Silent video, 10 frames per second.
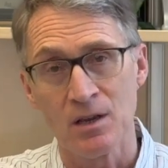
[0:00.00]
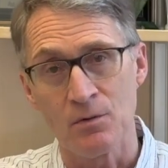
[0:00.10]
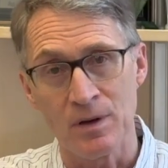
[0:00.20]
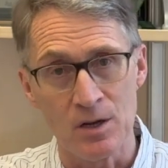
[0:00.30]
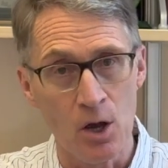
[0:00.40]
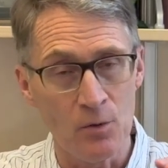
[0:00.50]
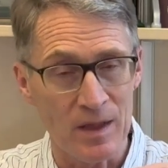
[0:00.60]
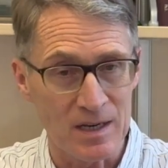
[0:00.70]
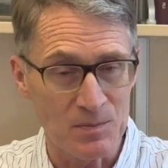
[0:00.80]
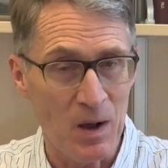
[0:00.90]
we know that
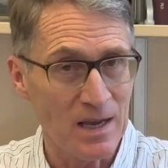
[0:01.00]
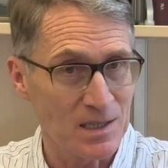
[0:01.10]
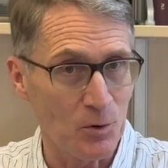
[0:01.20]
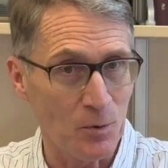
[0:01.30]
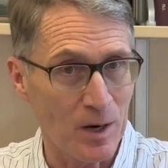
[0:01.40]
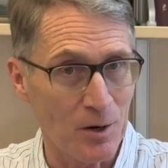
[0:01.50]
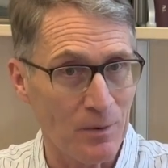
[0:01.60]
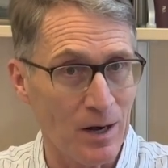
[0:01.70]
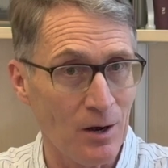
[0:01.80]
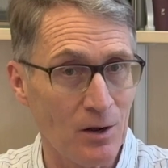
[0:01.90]
it's possible we're going to
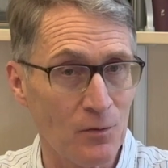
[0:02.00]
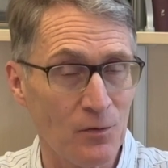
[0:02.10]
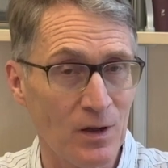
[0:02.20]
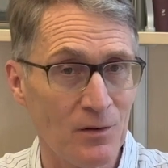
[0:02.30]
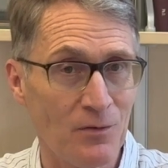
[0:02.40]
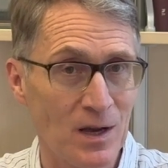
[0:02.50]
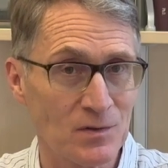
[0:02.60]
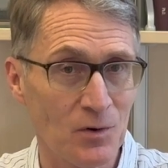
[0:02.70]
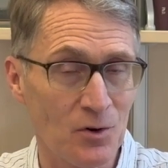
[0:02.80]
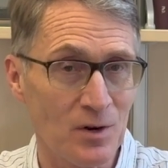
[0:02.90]
run out of
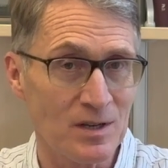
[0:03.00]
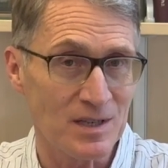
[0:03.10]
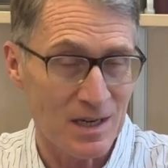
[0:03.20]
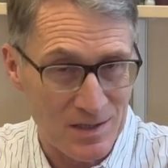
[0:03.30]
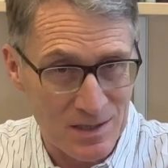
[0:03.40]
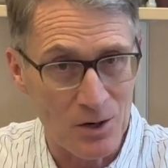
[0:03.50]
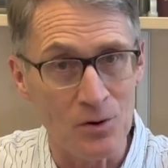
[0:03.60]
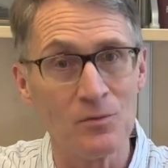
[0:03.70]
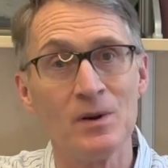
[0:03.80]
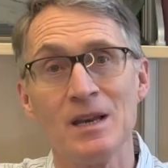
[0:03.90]
phosphocreatine, so
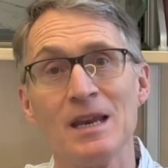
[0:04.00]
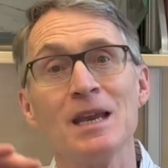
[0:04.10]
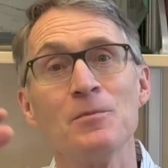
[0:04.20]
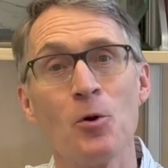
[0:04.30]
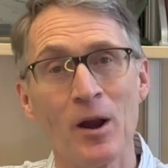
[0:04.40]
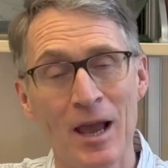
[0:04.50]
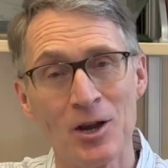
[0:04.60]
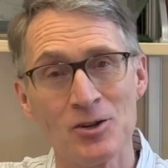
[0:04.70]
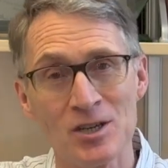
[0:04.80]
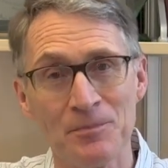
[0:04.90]
we need more
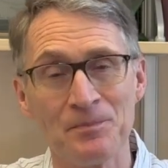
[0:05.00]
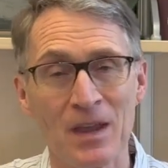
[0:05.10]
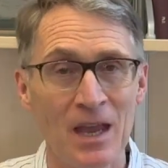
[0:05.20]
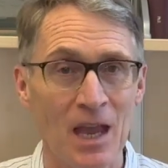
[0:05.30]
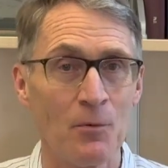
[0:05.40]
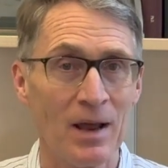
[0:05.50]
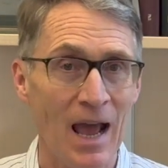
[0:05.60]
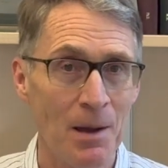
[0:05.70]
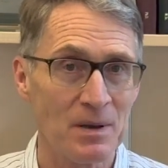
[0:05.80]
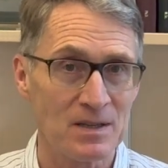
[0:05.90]
energy. And what
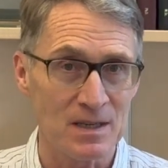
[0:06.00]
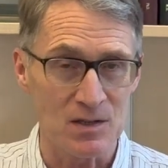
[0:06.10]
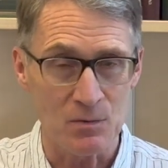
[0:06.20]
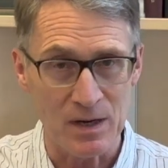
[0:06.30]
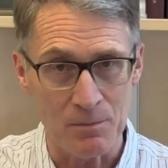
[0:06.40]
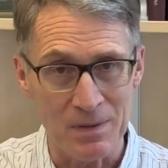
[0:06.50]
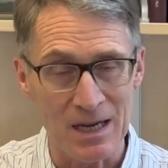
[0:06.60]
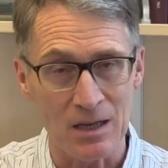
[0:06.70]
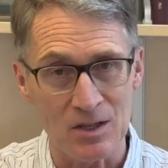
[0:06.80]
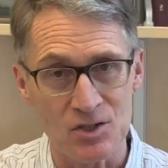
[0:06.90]
happens is we immediately
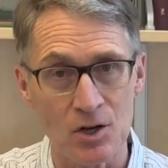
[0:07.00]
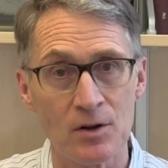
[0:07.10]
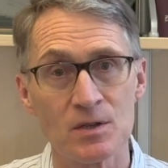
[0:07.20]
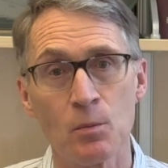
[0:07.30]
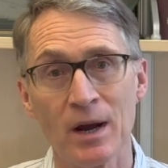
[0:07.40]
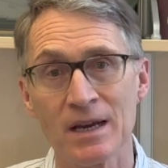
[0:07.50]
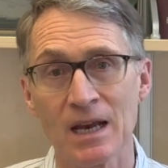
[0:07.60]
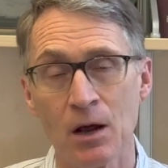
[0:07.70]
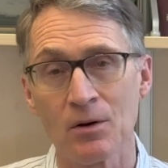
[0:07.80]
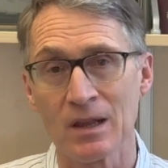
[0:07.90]
start to break
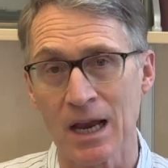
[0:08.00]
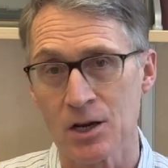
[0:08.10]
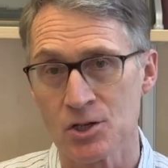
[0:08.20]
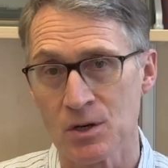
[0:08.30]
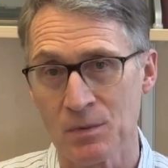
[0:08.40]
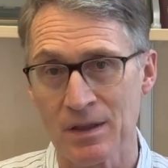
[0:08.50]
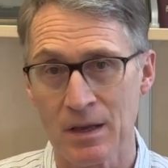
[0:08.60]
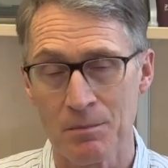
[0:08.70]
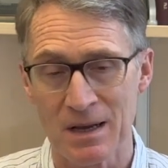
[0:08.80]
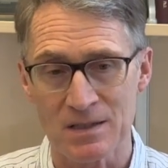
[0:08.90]
down glycogen
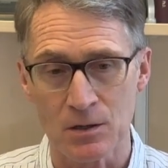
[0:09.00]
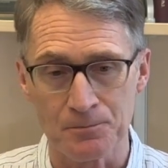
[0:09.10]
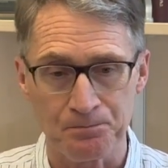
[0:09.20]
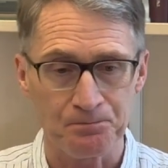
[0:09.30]
within muscle.